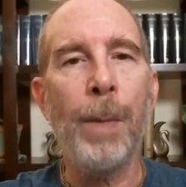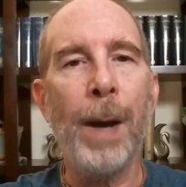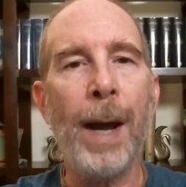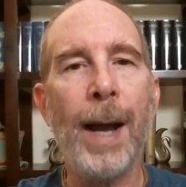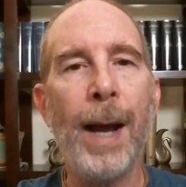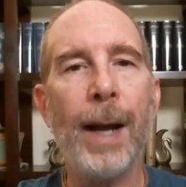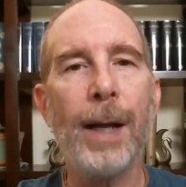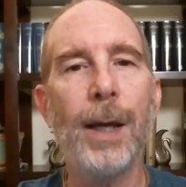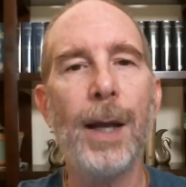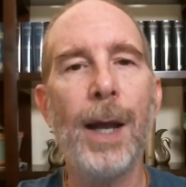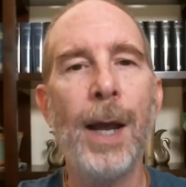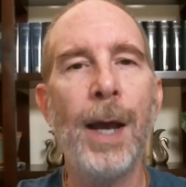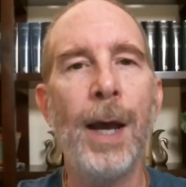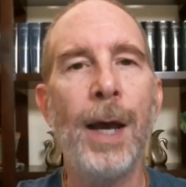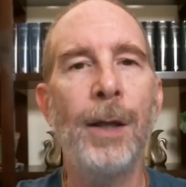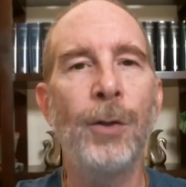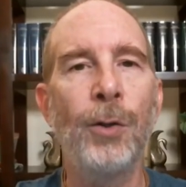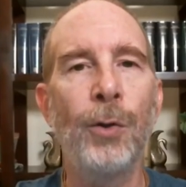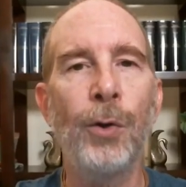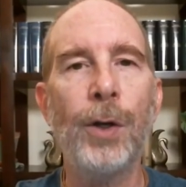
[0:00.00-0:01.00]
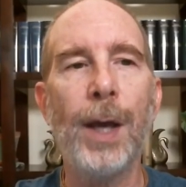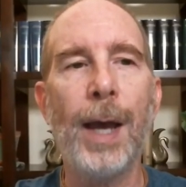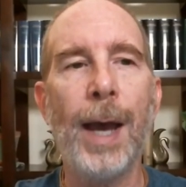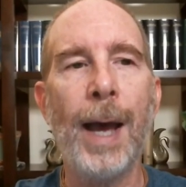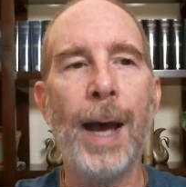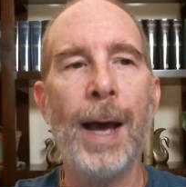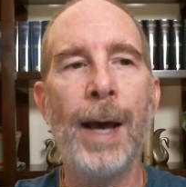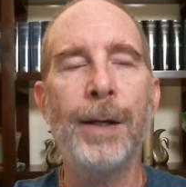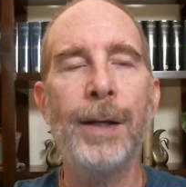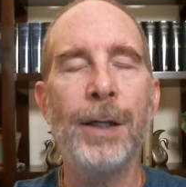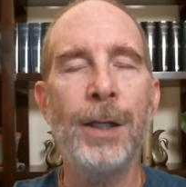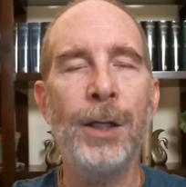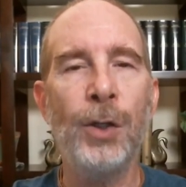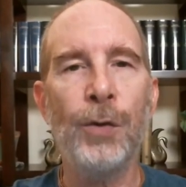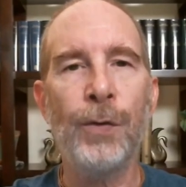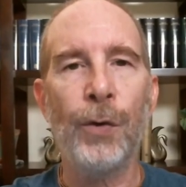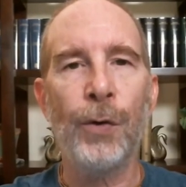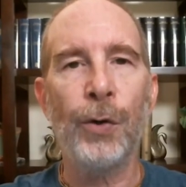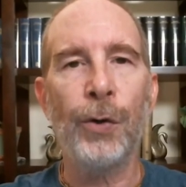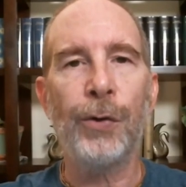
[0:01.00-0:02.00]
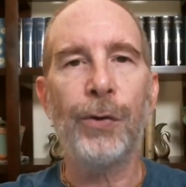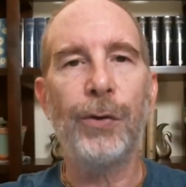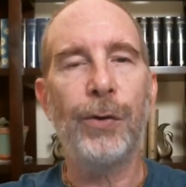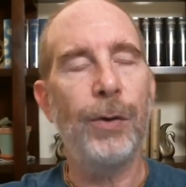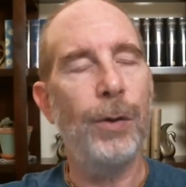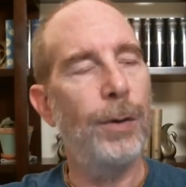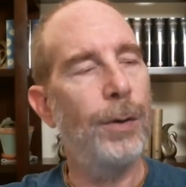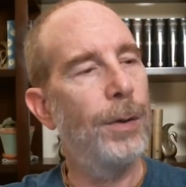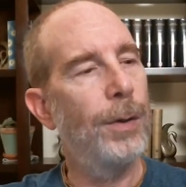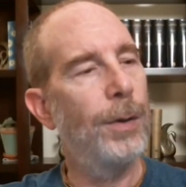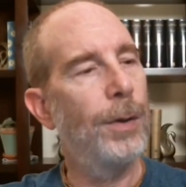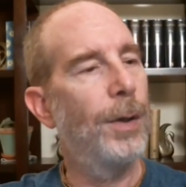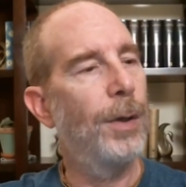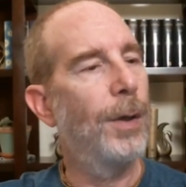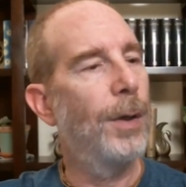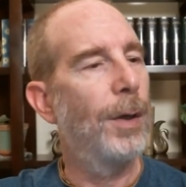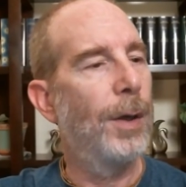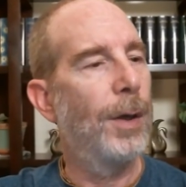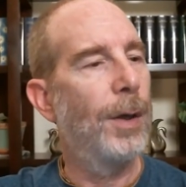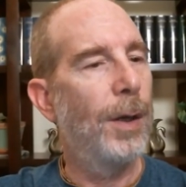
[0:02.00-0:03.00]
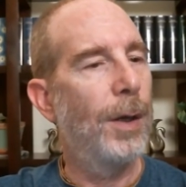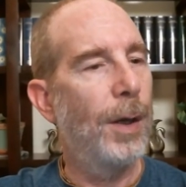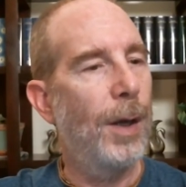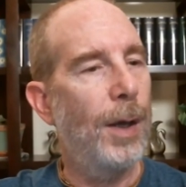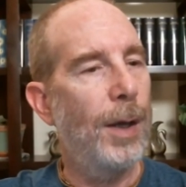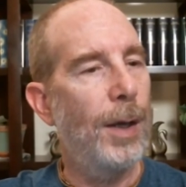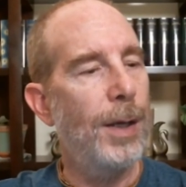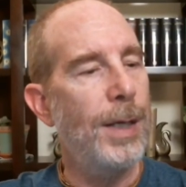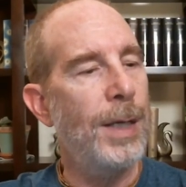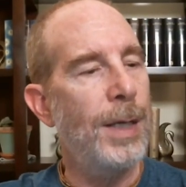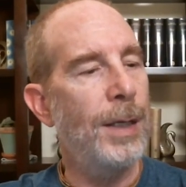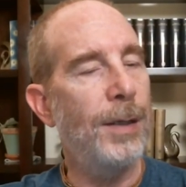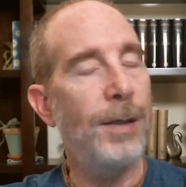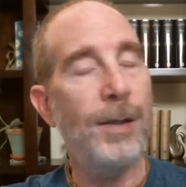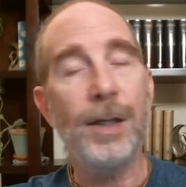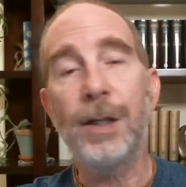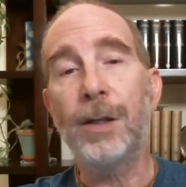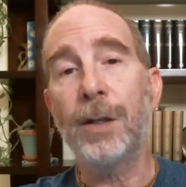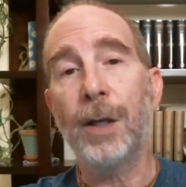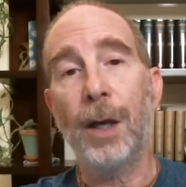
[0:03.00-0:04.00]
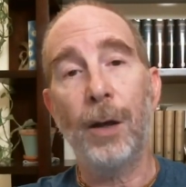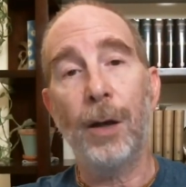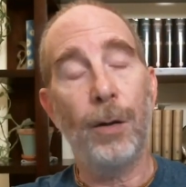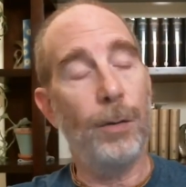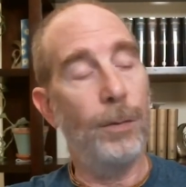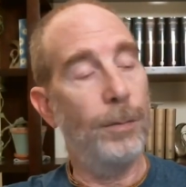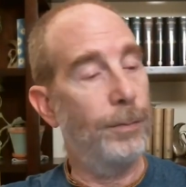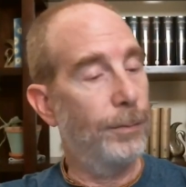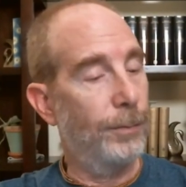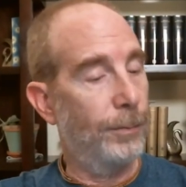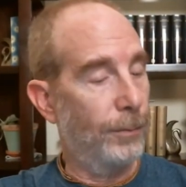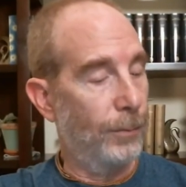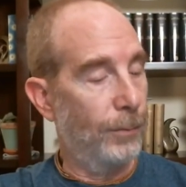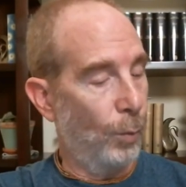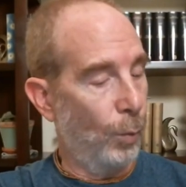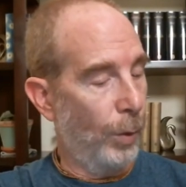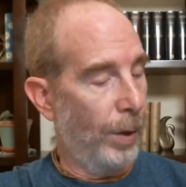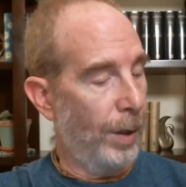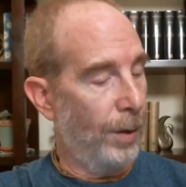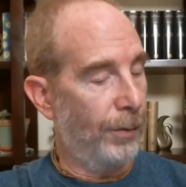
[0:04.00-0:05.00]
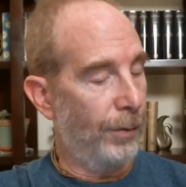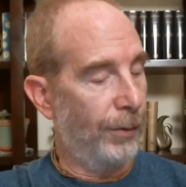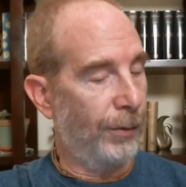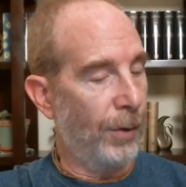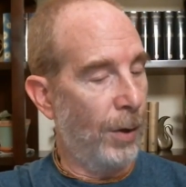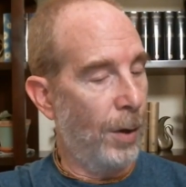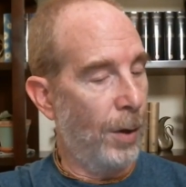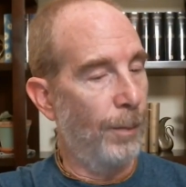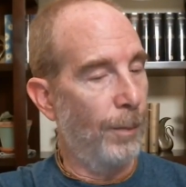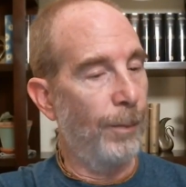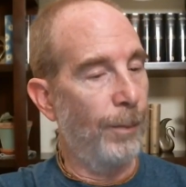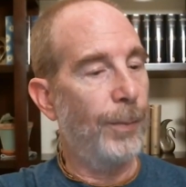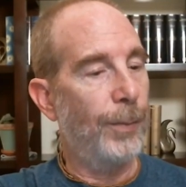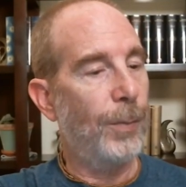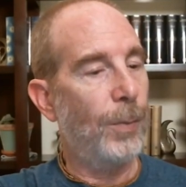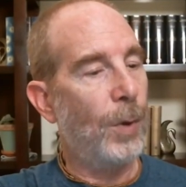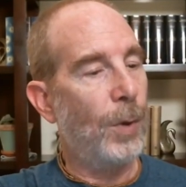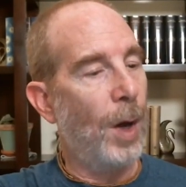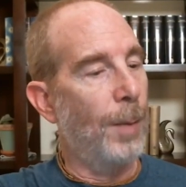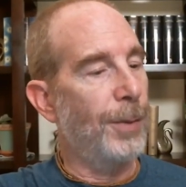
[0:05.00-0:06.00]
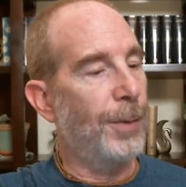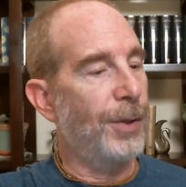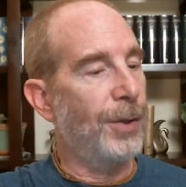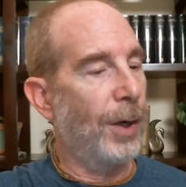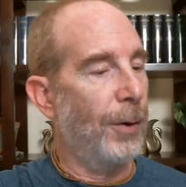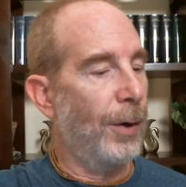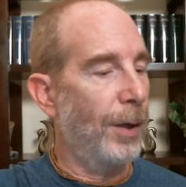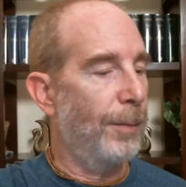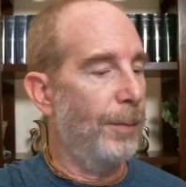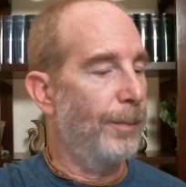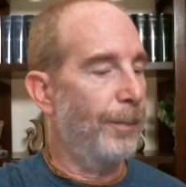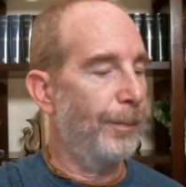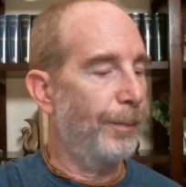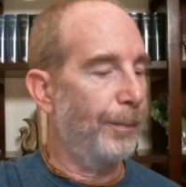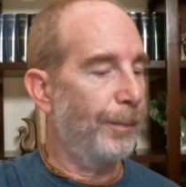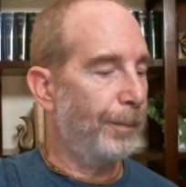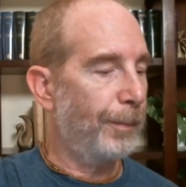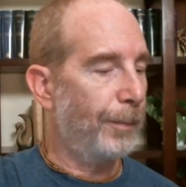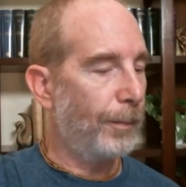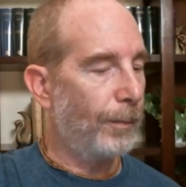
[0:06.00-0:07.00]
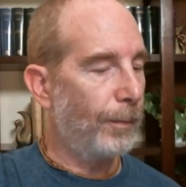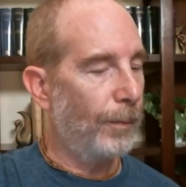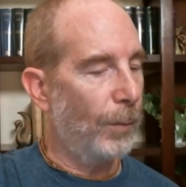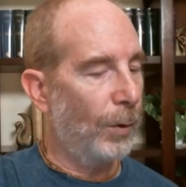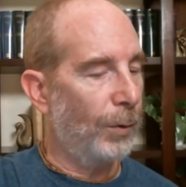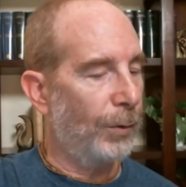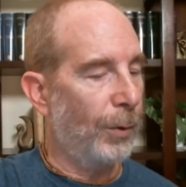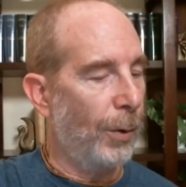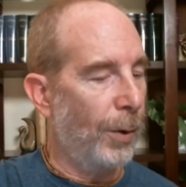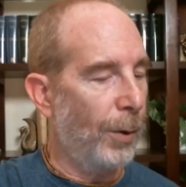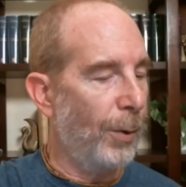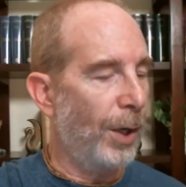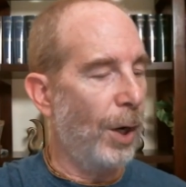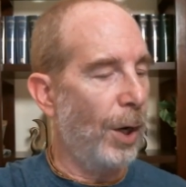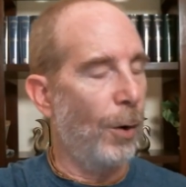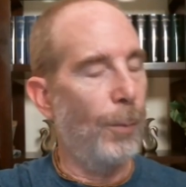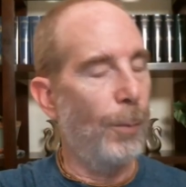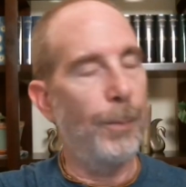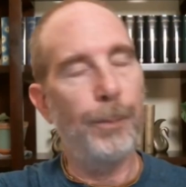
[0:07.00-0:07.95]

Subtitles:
back and look at each verse in detail with some commentary. So here we go.